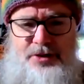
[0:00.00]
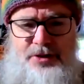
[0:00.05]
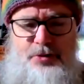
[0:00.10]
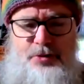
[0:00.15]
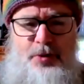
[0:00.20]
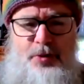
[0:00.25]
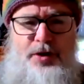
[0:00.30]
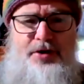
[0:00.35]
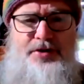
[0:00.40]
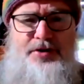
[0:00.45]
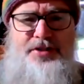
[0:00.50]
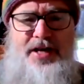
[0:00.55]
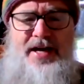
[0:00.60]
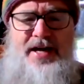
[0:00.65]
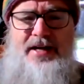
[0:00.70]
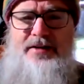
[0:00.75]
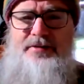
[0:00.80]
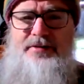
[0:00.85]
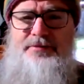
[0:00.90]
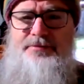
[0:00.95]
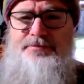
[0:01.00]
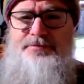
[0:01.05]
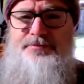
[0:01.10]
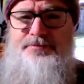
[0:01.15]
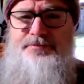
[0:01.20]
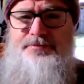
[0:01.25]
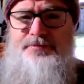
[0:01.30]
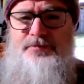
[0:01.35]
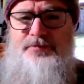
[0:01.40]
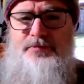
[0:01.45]
that's where it's at.
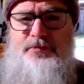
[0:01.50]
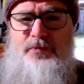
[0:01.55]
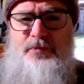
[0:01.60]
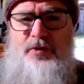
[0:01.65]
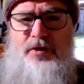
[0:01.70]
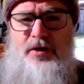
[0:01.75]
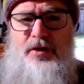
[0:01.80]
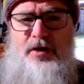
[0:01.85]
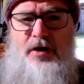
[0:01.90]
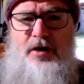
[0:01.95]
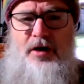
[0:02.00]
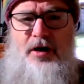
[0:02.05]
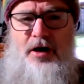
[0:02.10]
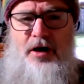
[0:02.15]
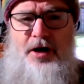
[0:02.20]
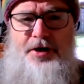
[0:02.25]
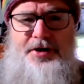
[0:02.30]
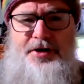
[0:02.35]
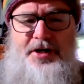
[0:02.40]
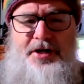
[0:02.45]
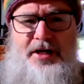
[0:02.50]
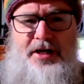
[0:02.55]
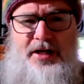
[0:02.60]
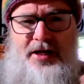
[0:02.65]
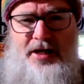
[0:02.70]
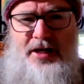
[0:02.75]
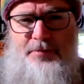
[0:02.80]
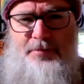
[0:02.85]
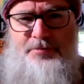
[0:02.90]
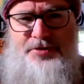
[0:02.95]
I need a
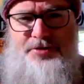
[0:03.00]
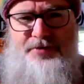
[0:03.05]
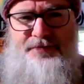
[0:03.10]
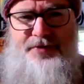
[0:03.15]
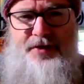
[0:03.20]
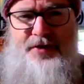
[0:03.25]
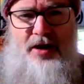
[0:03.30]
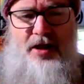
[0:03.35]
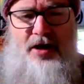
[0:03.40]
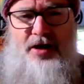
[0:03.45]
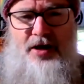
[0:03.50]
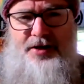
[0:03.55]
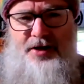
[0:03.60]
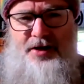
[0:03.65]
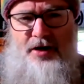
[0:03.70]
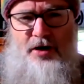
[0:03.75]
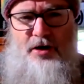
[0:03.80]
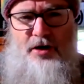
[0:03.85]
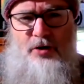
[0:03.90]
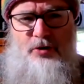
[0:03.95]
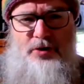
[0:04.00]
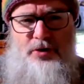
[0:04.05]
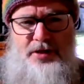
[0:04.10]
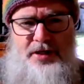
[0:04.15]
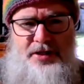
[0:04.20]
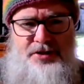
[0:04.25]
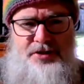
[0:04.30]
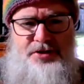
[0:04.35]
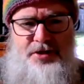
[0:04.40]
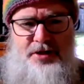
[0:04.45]
glimpse of the light, a
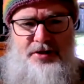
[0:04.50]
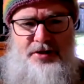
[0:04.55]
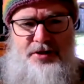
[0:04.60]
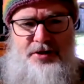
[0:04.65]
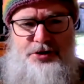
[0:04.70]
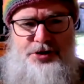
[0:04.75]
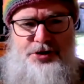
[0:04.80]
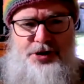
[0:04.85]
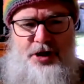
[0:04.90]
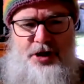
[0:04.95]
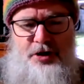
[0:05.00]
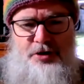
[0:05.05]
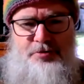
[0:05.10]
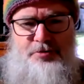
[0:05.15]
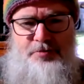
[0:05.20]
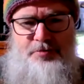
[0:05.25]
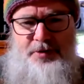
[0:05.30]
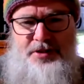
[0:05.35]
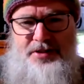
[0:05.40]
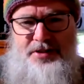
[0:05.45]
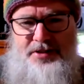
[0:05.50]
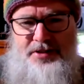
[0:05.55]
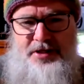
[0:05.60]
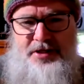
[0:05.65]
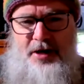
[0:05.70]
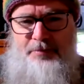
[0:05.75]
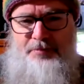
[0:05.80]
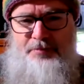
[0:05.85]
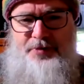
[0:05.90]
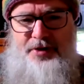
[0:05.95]
holy instant that shows me
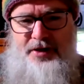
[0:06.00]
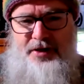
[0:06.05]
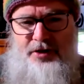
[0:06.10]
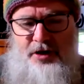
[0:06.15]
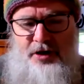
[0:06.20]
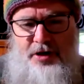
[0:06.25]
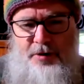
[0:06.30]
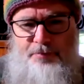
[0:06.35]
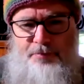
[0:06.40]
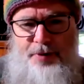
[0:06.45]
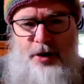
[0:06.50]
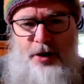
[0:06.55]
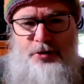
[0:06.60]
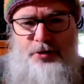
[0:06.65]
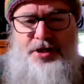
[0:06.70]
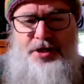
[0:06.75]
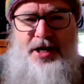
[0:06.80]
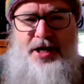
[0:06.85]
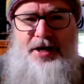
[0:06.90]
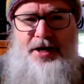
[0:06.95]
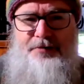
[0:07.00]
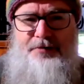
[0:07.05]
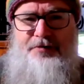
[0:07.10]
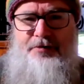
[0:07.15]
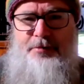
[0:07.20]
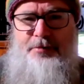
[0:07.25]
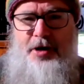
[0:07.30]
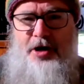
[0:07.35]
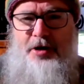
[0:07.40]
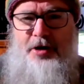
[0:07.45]
something like a postcard
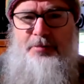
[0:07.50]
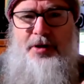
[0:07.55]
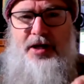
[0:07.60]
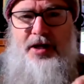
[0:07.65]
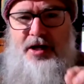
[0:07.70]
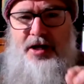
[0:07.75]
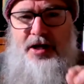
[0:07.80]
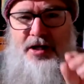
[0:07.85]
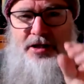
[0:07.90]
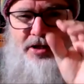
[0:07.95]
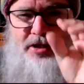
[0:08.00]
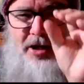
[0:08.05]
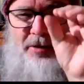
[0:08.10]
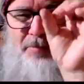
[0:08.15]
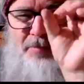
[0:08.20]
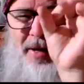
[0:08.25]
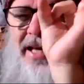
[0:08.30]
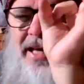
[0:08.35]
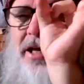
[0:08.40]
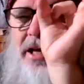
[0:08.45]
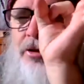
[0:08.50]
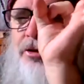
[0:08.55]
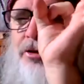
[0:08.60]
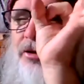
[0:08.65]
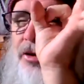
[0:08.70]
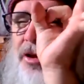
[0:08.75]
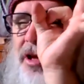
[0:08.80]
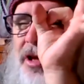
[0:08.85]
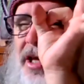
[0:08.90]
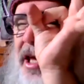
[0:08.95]
from home. It's like peeking
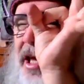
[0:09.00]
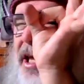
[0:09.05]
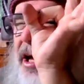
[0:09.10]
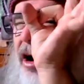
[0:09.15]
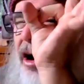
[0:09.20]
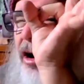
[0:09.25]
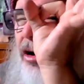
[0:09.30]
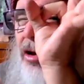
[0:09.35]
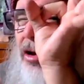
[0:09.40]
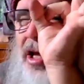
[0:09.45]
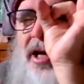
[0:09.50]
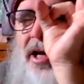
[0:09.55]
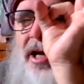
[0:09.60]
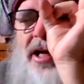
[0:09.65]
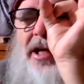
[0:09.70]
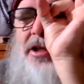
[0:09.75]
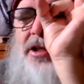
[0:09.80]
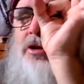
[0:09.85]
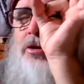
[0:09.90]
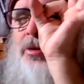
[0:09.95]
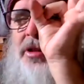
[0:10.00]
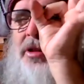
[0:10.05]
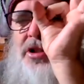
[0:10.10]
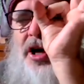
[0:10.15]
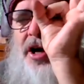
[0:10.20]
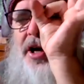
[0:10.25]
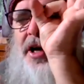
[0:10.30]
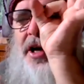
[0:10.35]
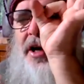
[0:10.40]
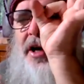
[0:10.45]
through the keyhole into
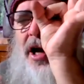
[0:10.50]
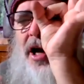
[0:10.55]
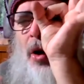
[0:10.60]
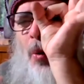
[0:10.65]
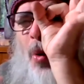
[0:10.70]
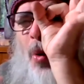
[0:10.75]
eternity and you